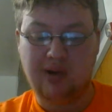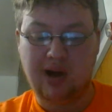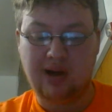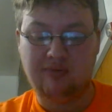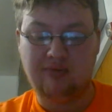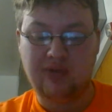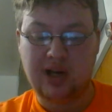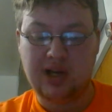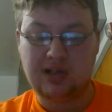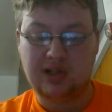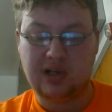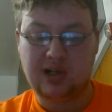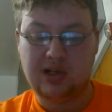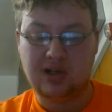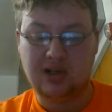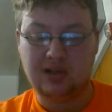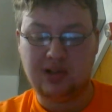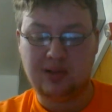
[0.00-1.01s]
wrap fans in a
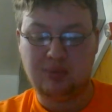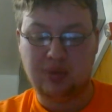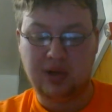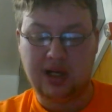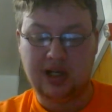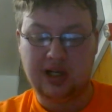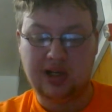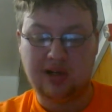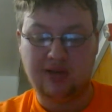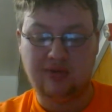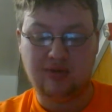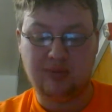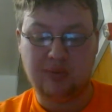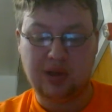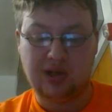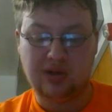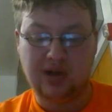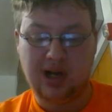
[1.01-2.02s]
cozy blanket of
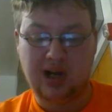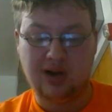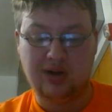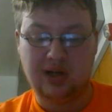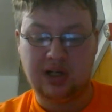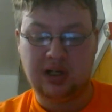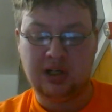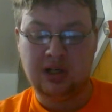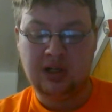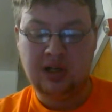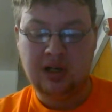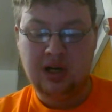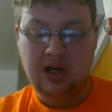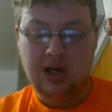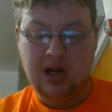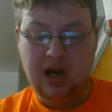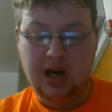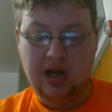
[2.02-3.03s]
familiarity,
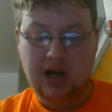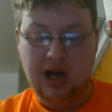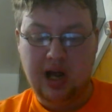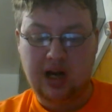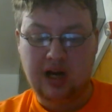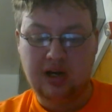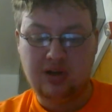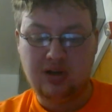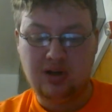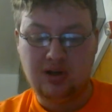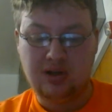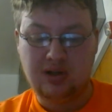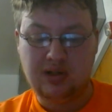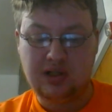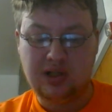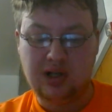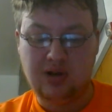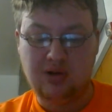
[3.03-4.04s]
and that in doing
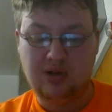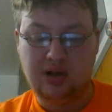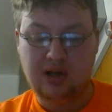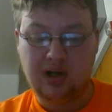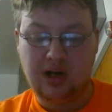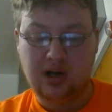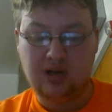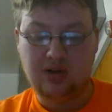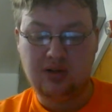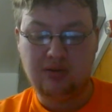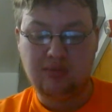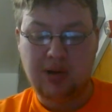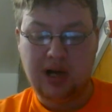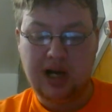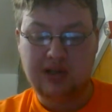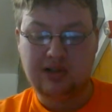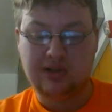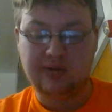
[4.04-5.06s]
so
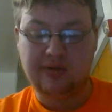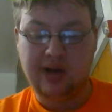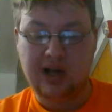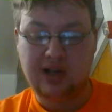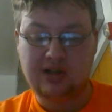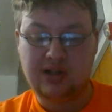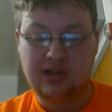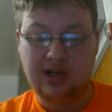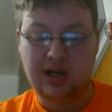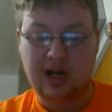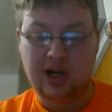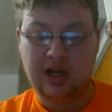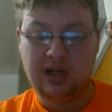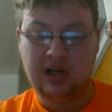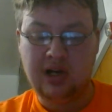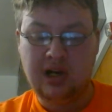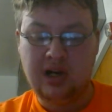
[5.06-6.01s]
undermines The Last Jedi.